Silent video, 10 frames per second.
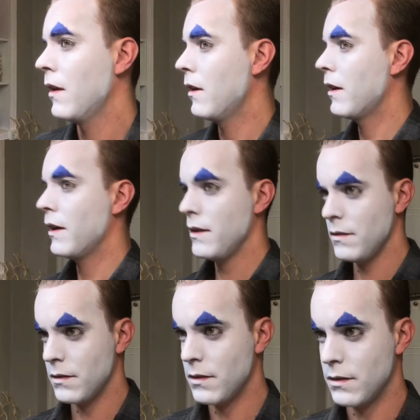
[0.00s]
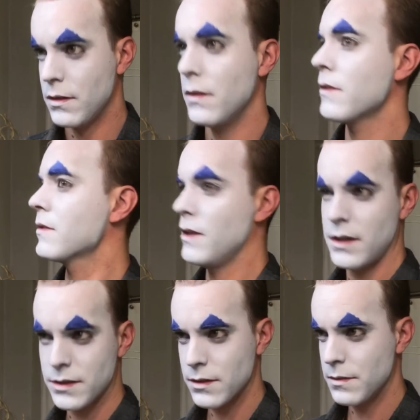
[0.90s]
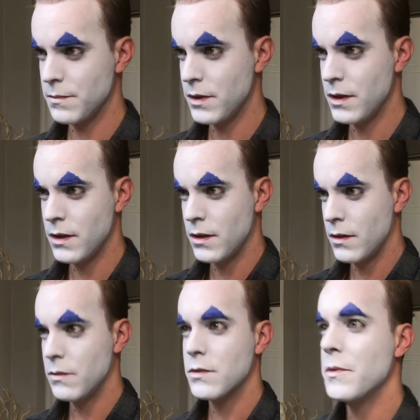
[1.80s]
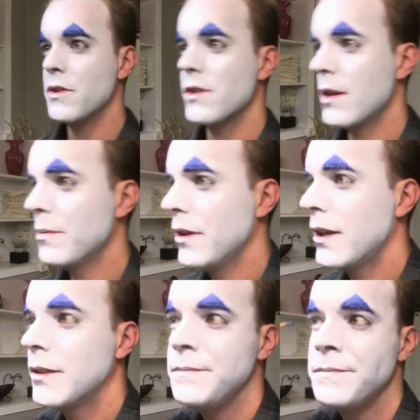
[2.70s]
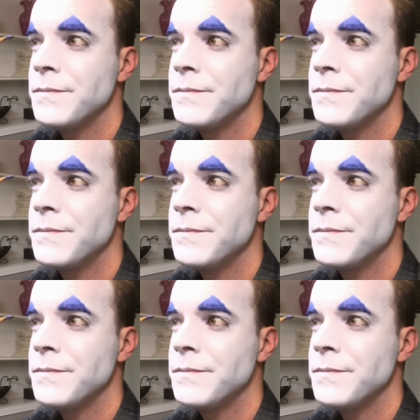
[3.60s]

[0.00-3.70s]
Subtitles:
All right, looks awesome. We'll smudge it up later.